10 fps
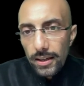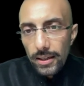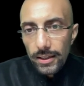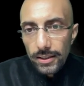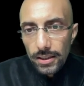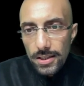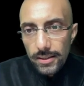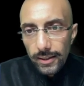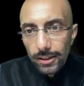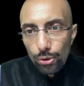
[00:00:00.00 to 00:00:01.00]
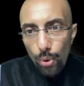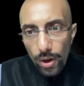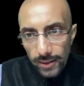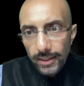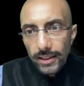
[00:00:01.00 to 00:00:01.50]
Interstate
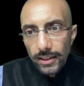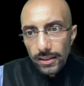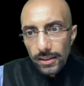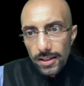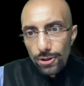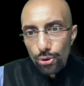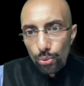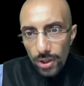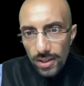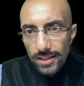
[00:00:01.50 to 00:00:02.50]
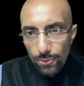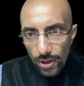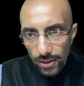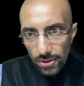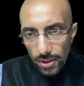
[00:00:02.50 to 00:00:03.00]
quarantine is a union
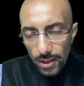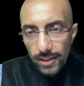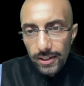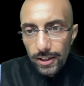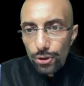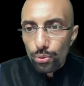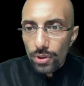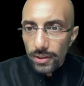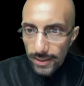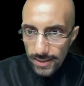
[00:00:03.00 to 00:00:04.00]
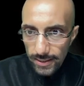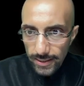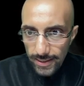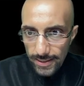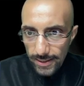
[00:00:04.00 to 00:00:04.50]
subject under union list.
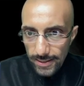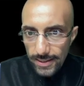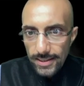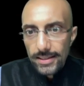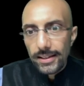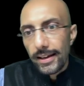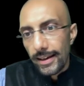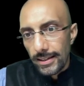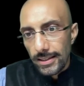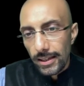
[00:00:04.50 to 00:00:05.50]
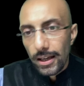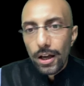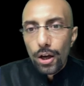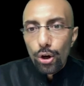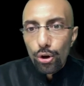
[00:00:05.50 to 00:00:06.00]
Yes, this is correct.
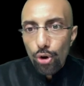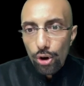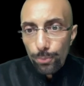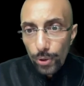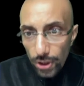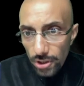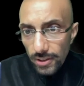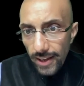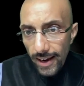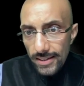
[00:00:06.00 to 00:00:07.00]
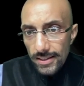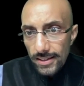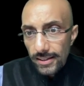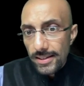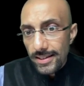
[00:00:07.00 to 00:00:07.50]
Corporation tax
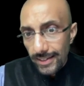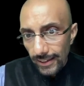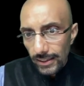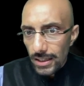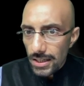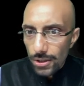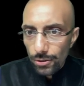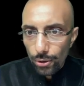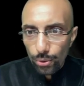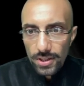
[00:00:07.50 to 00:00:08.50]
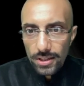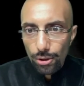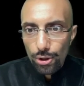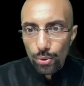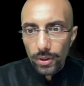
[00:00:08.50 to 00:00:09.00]
is in state list. No, this is
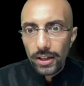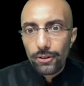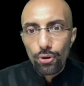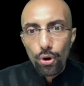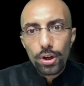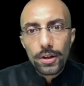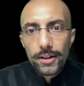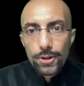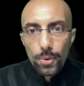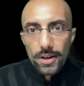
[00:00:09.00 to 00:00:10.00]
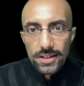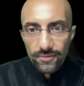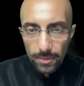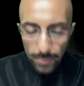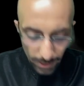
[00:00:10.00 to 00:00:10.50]
also again wrong. So answer
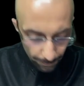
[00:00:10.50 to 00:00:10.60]
will be